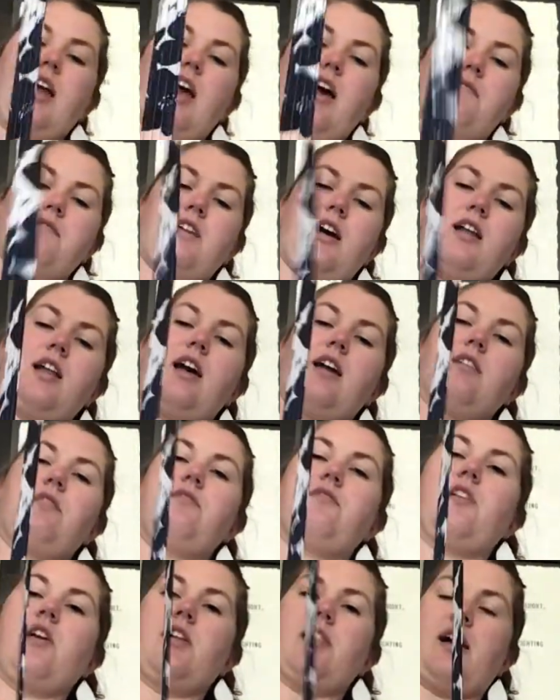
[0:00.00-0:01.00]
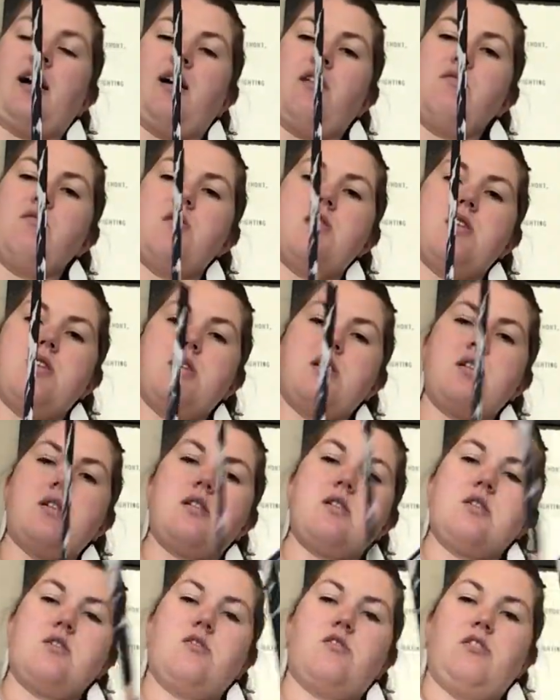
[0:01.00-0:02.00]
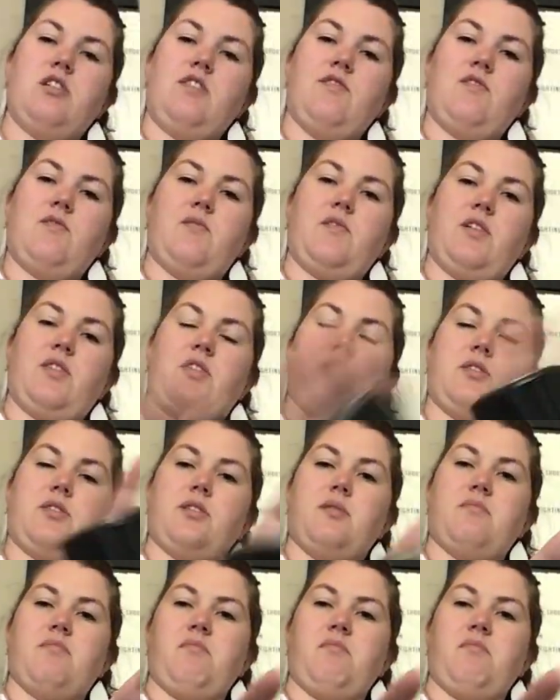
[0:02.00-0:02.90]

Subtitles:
have not had it fall out. You know, even with some